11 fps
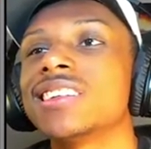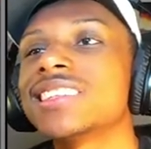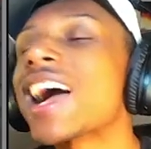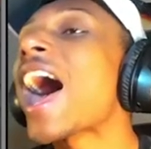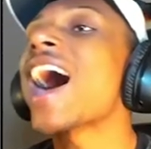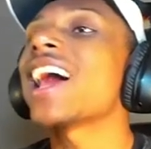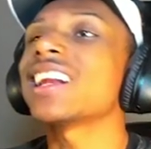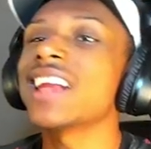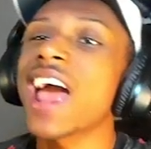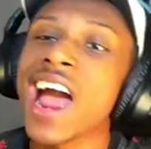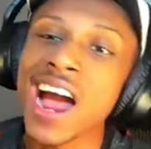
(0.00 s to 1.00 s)
God
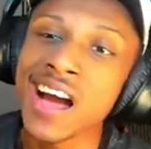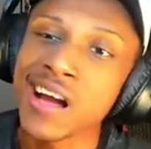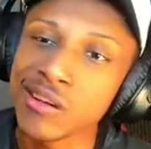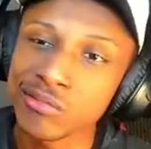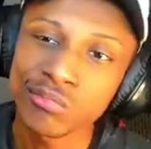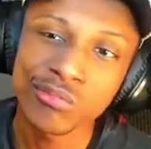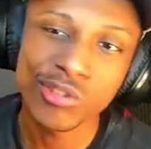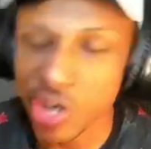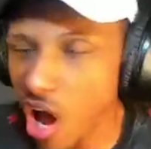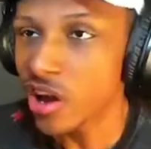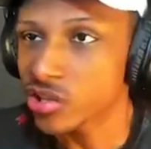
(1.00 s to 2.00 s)
damn,
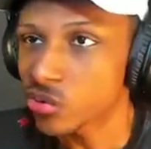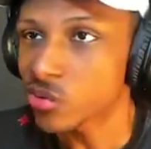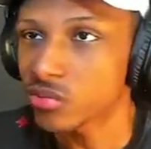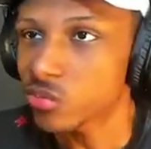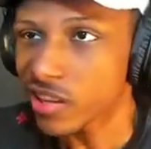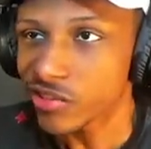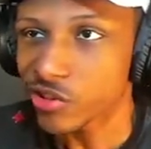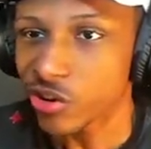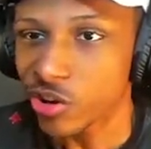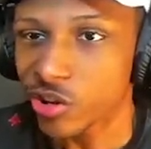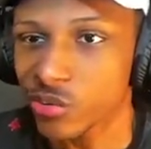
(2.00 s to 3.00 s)
Joshua, what's
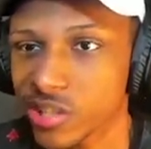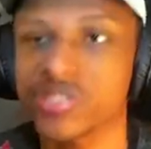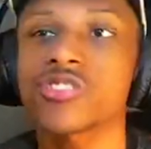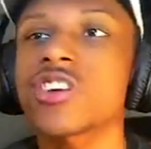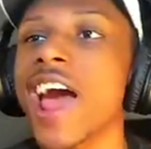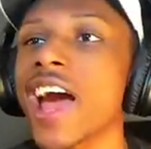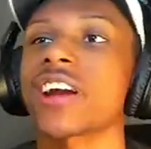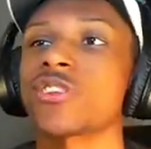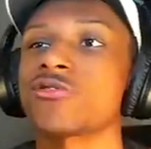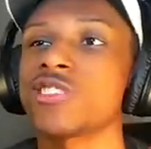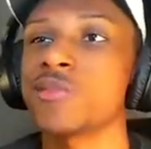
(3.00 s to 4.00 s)
your what's your
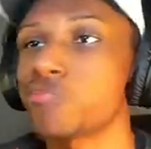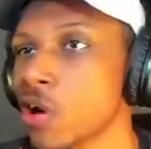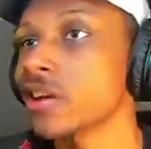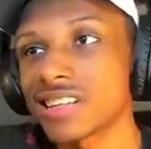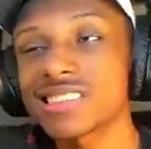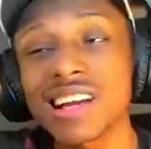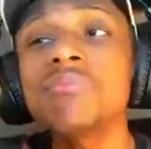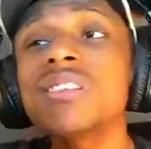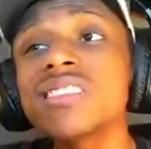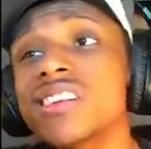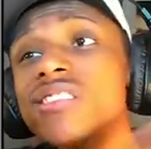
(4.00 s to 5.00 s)
accuracy, bud? Cause I'm
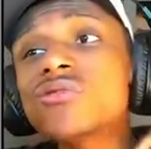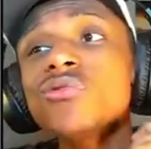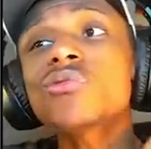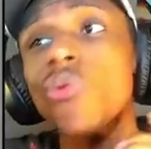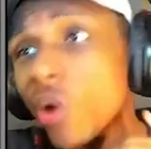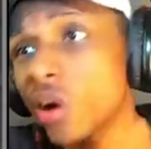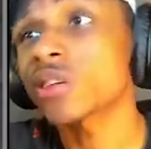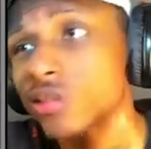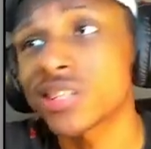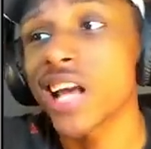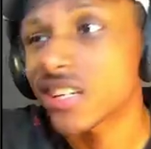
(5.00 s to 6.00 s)
gonna need you to work
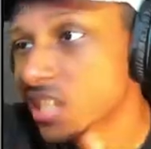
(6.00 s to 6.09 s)
on that